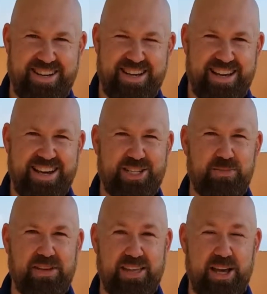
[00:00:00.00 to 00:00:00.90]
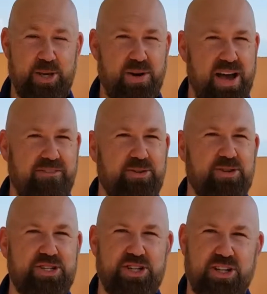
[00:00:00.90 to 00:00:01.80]
And it's something that you have to
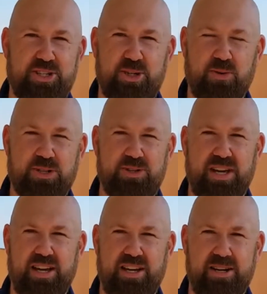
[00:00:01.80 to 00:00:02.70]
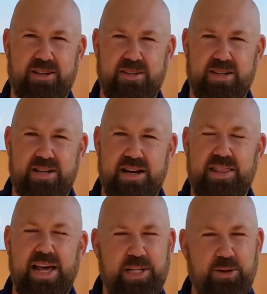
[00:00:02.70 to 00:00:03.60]
adjust to once you get here. And
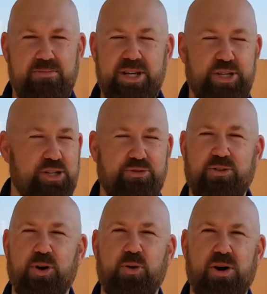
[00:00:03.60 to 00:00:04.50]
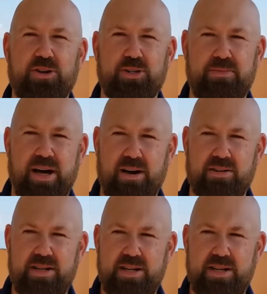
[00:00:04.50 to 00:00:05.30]
that's what Missions 401 is about.